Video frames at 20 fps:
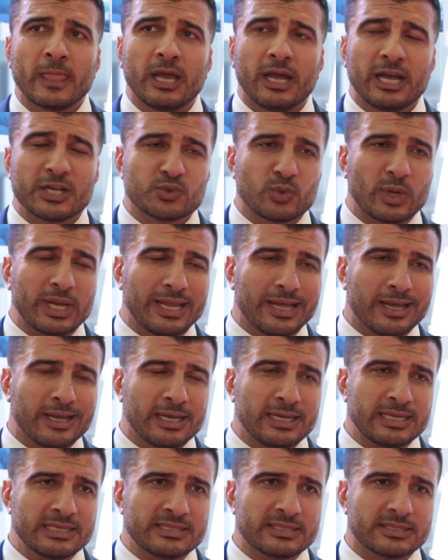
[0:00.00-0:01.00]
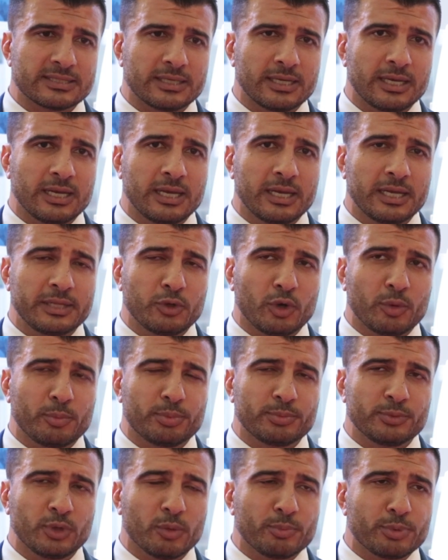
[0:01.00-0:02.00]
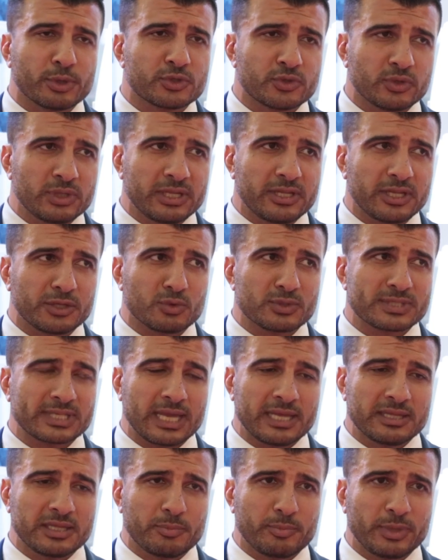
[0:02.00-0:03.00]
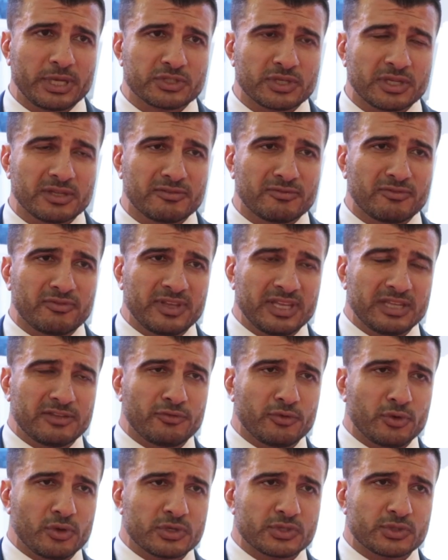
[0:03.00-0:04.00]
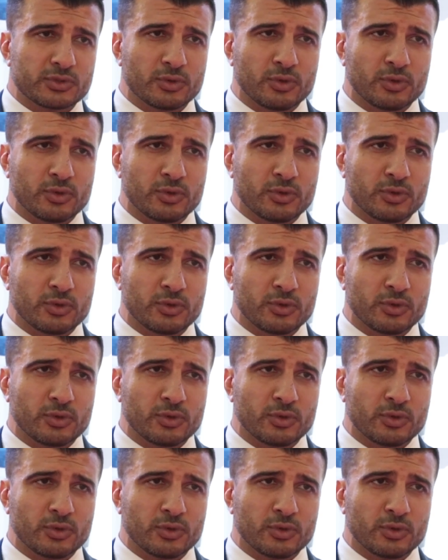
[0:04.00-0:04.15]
as well as the opportunity to scan the patient feet first